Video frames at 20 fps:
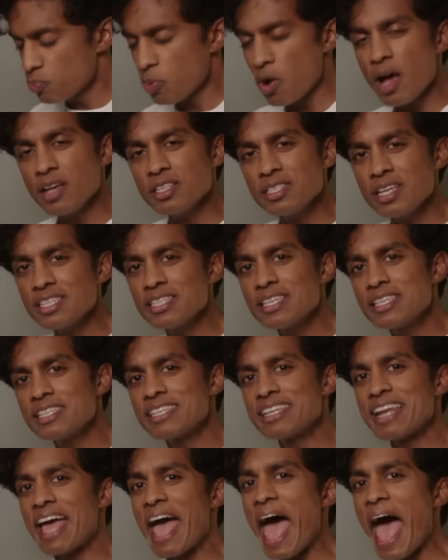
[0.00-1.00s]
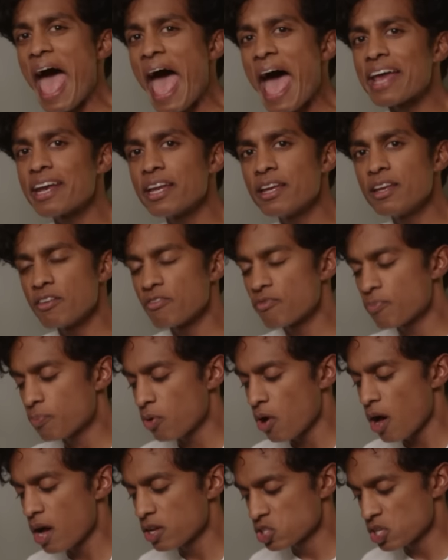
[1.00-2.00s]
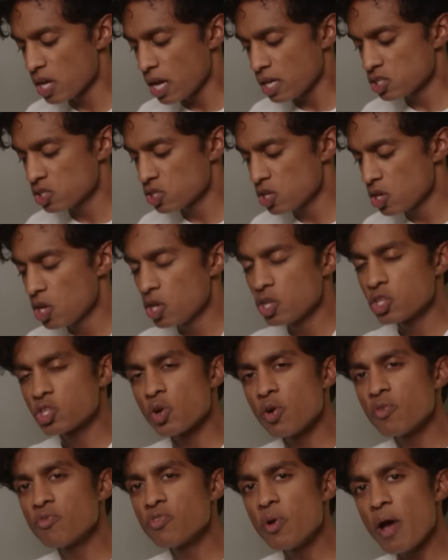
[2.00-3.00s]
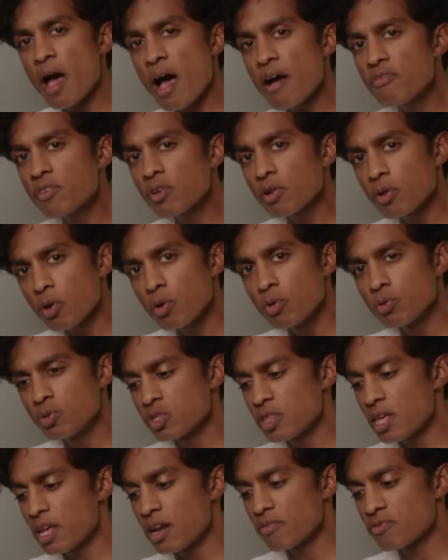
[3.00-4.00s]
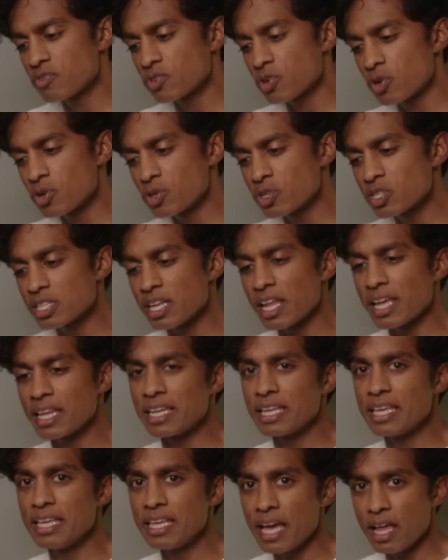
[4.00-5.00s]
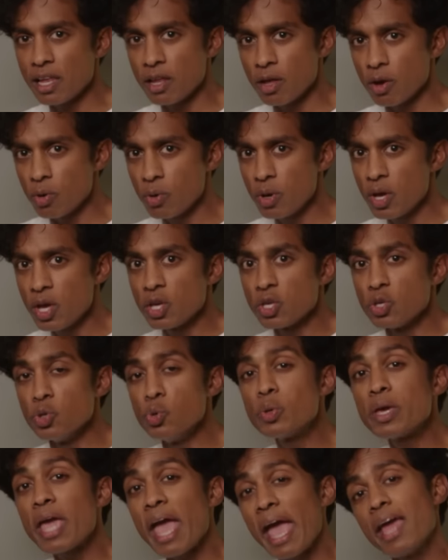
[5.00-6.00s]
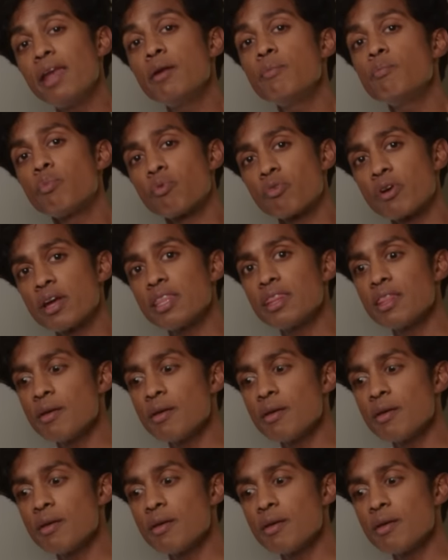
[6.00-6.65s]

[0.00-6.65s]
process is an additive process. So if you have clothes that have turned slightly yellow, you can bring